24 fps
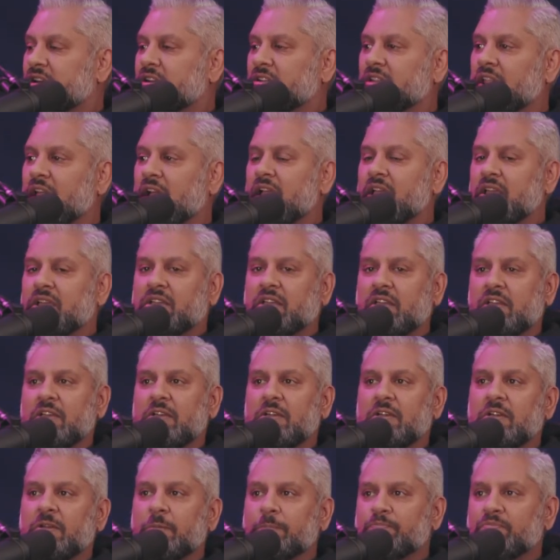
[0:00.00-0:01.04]
Like,
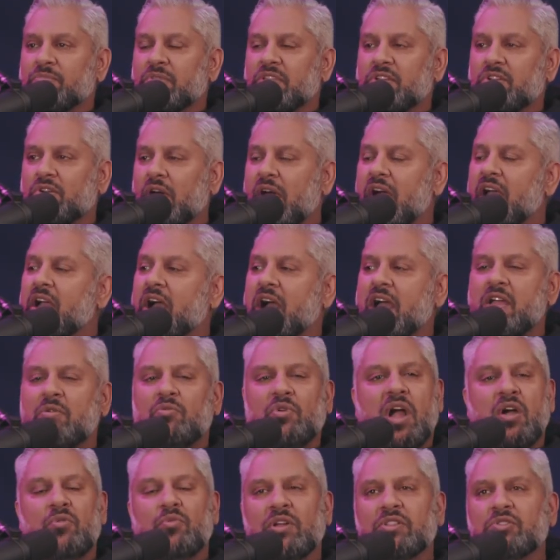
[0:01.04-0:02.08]
you know, I, I,
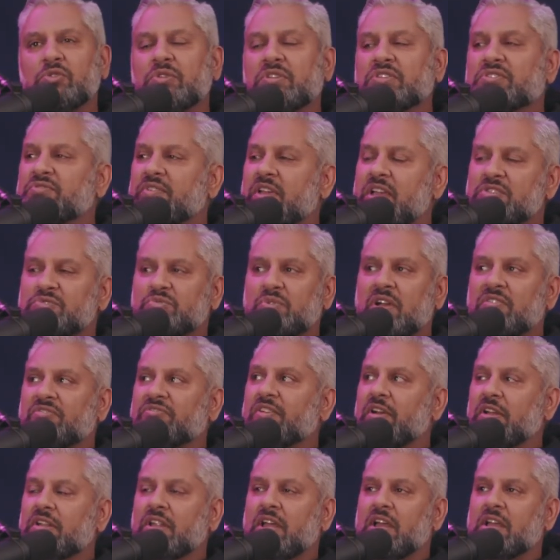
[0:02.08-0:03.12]
I went through this phase where I
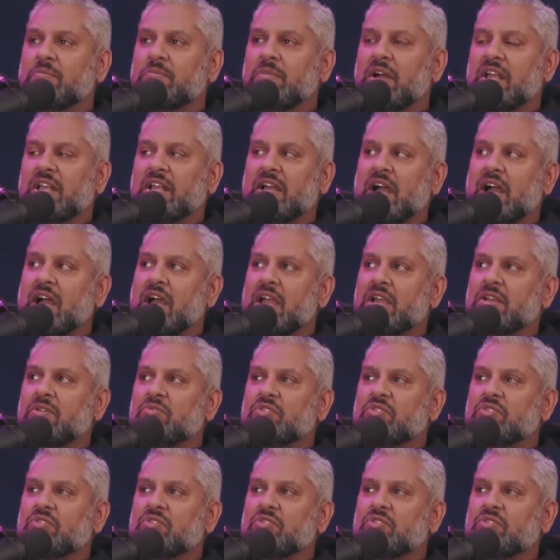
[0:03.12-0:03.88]
felt like my guy,